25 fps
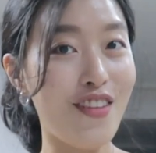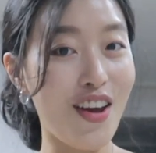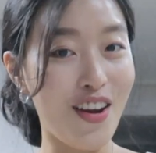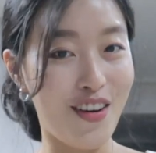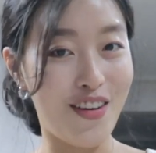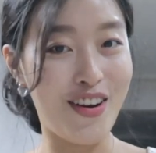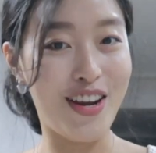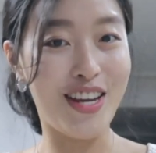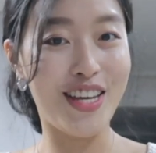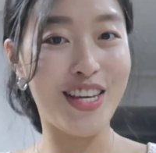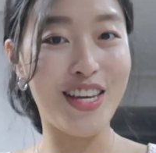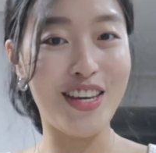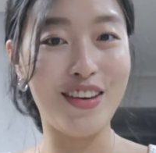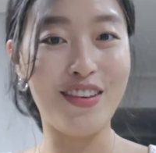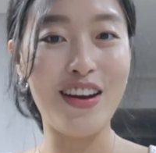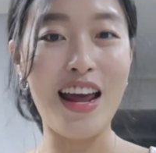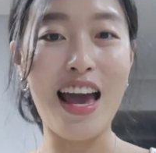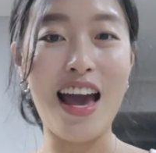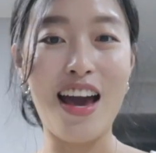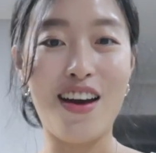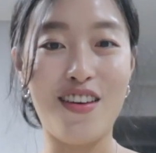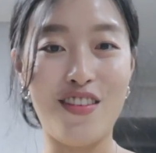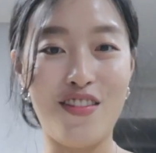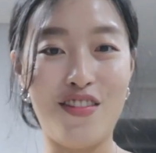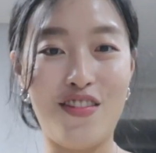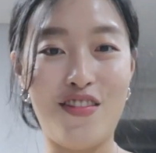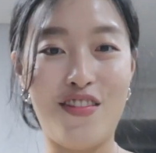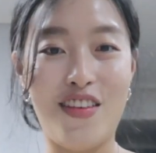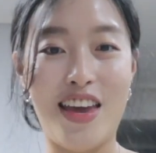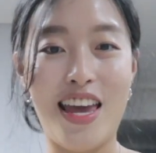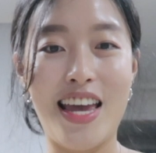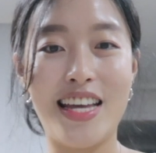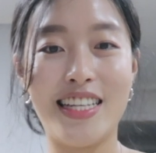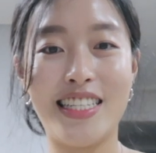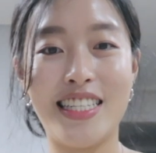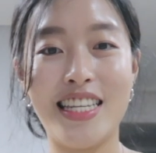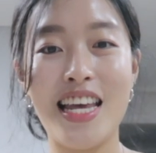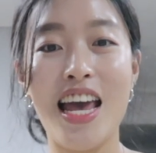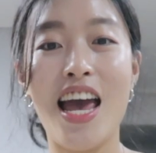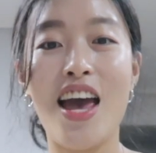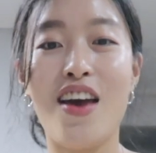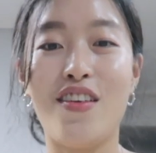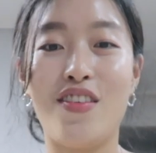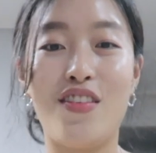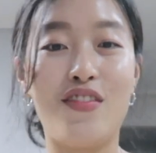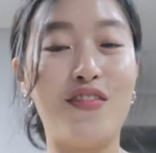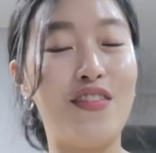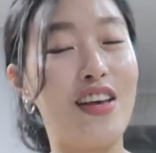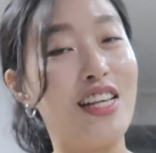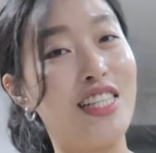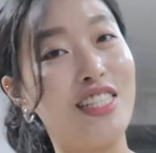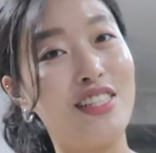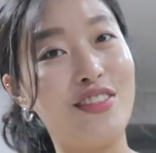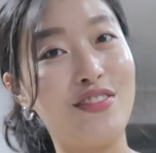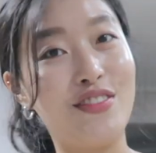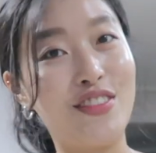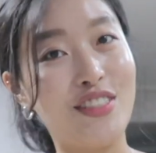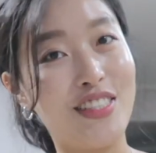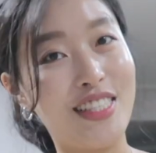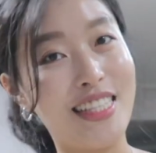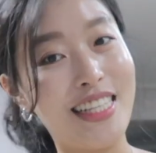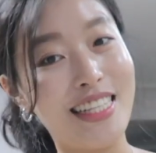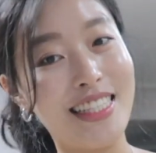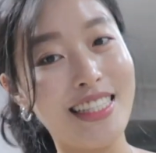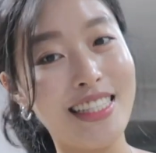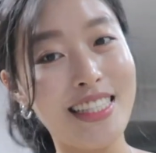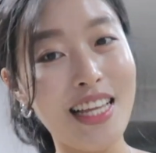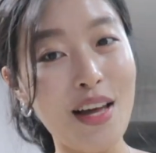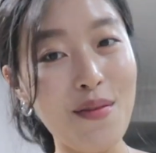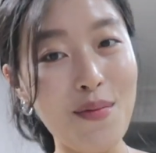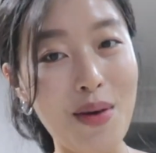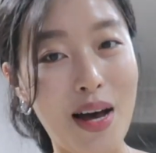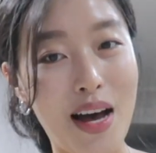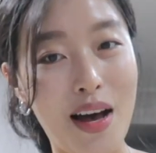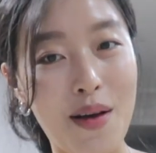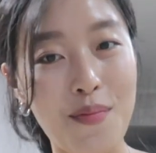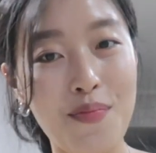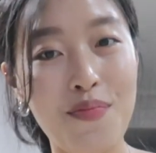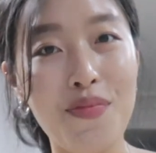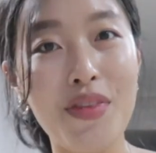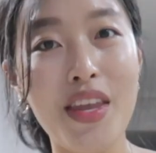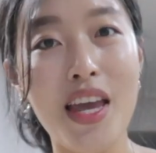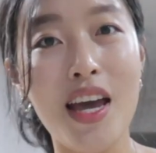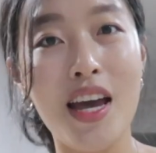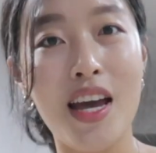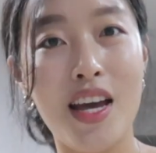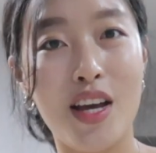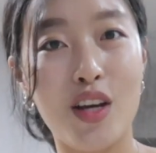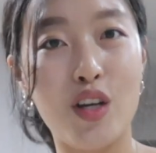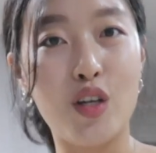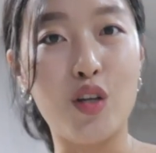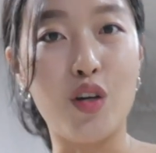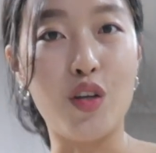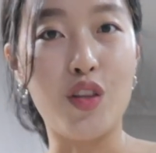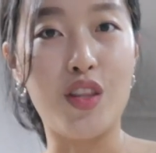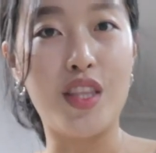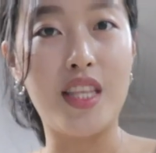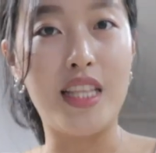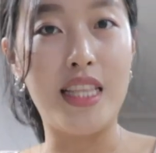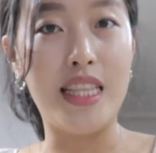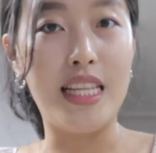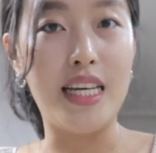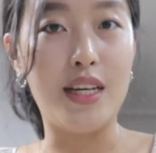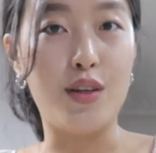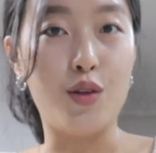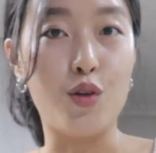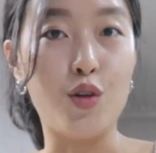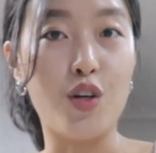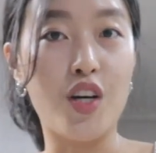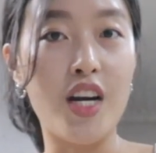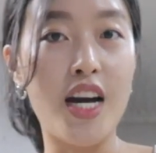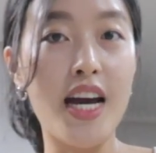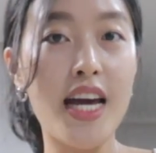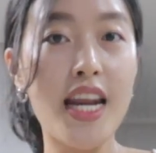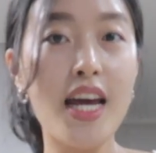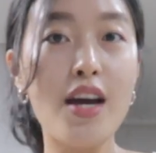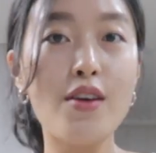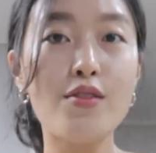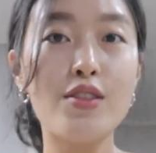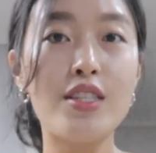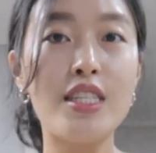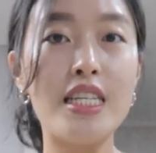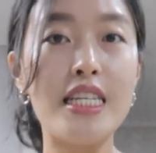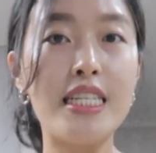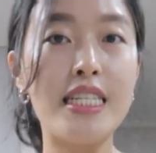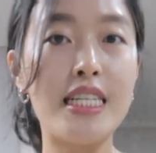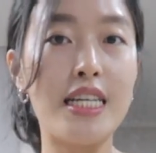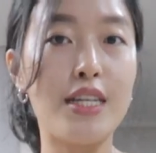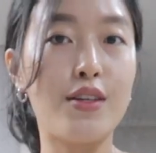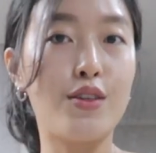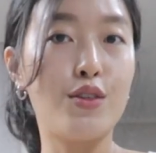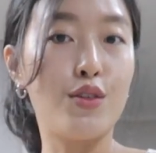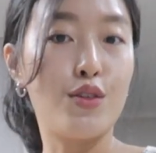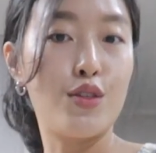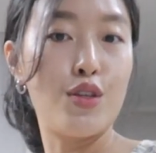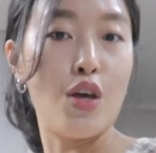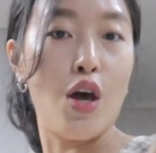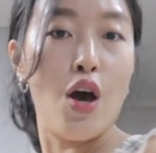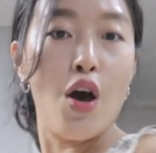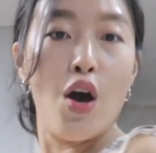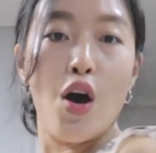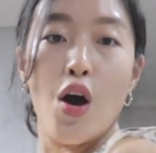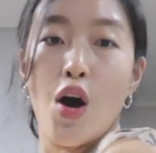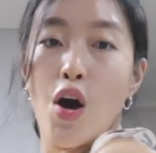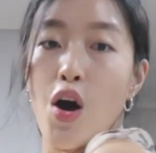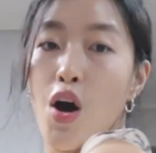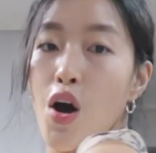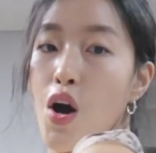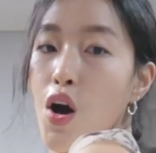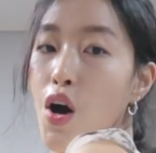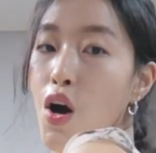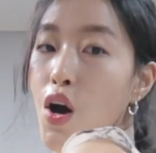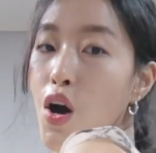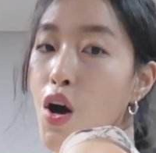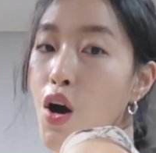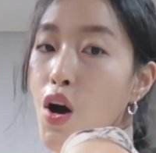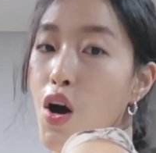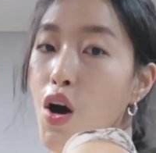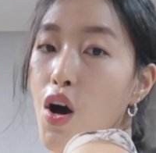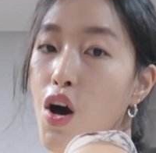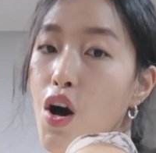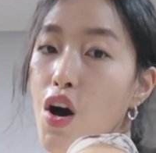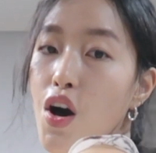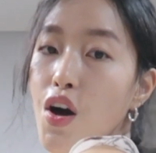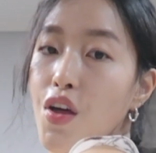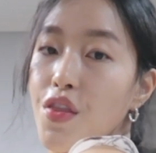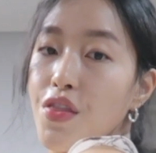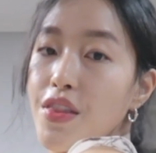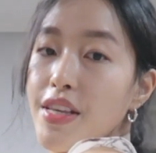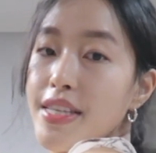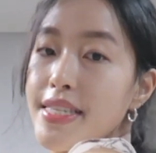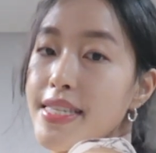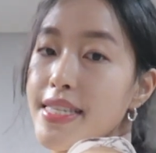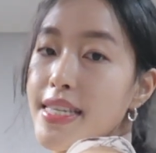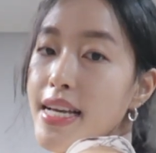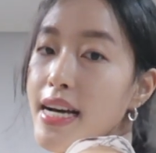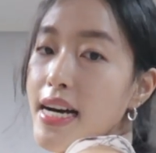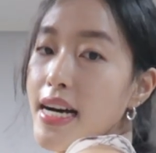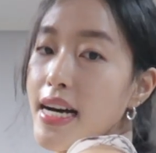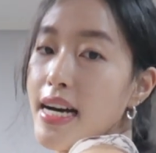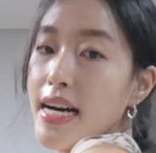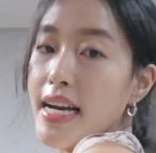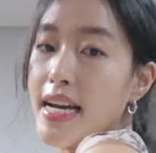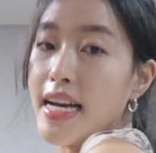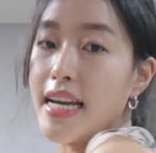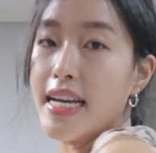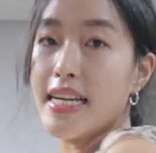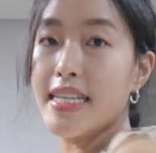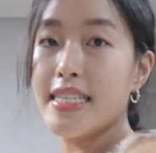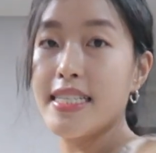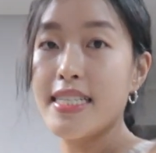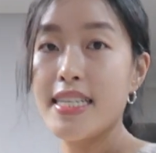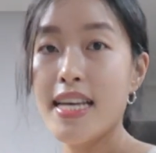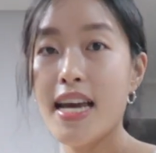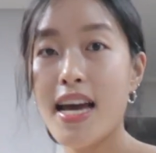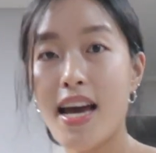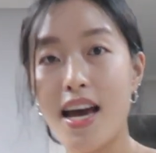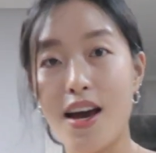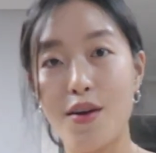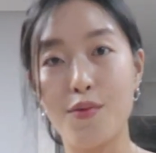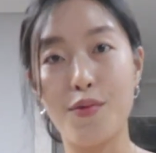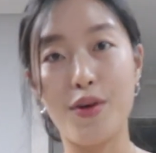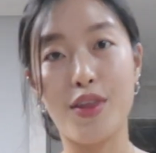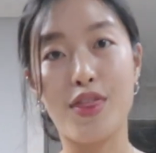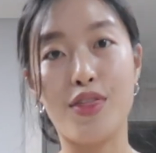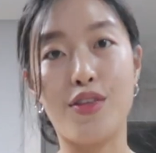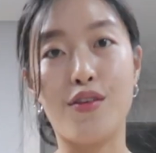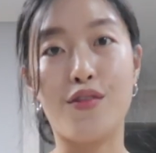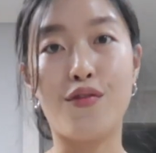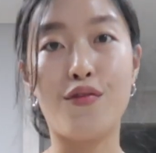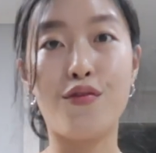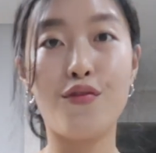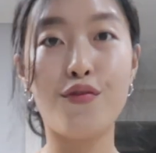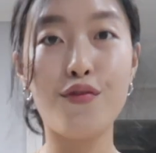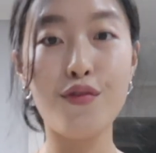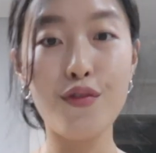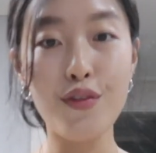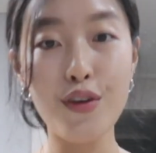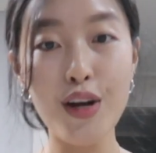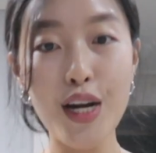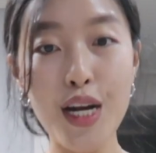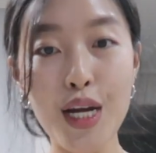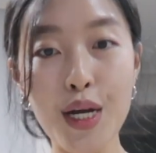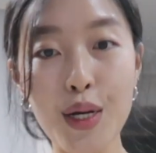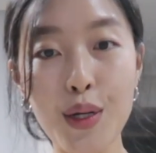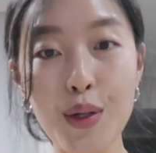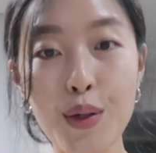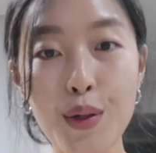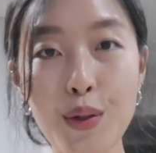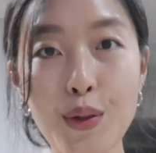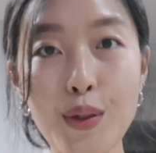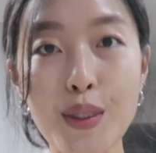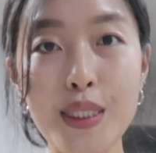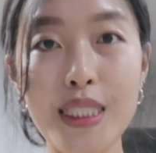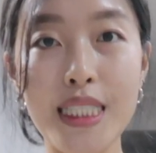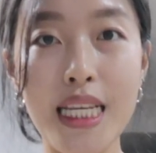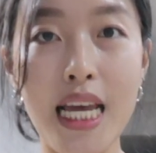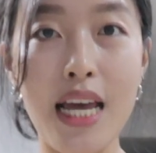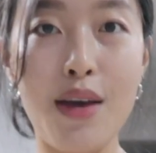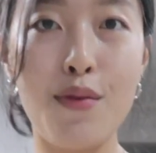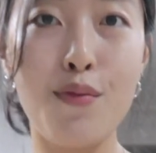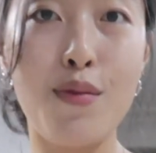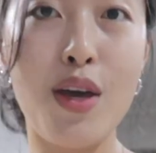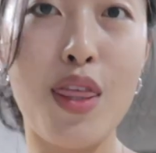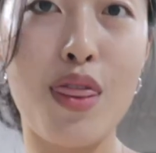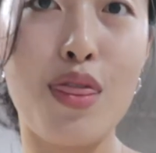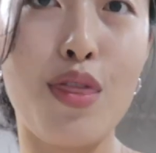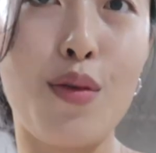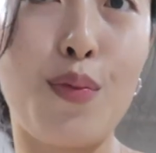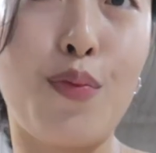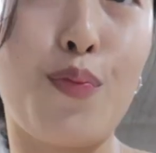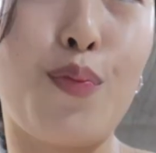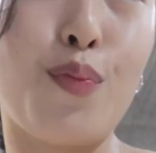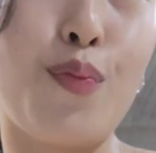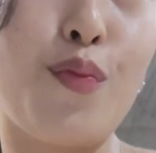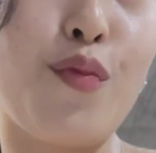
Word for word: very cute outfit for festivals this summer. Got the little cutout details on the side and with the frills and with the